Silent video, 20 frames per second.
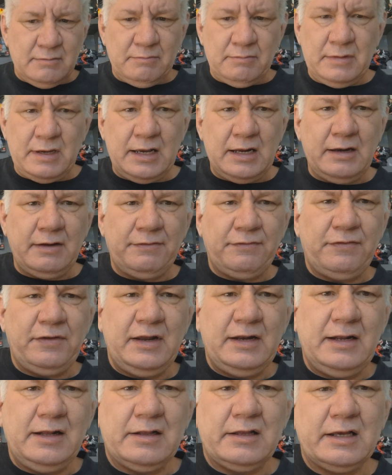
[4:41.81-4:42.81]
Man, if
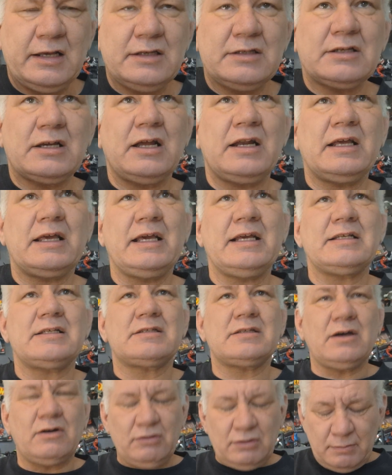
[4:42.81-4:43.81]
anything's going to get
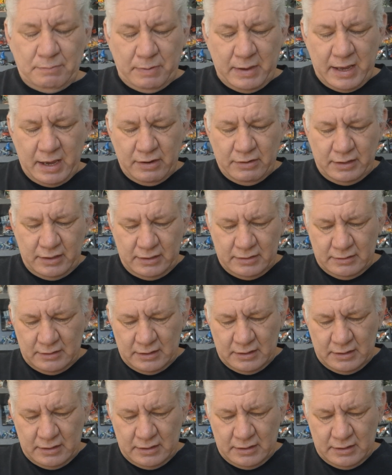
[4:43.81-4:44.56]
solar power,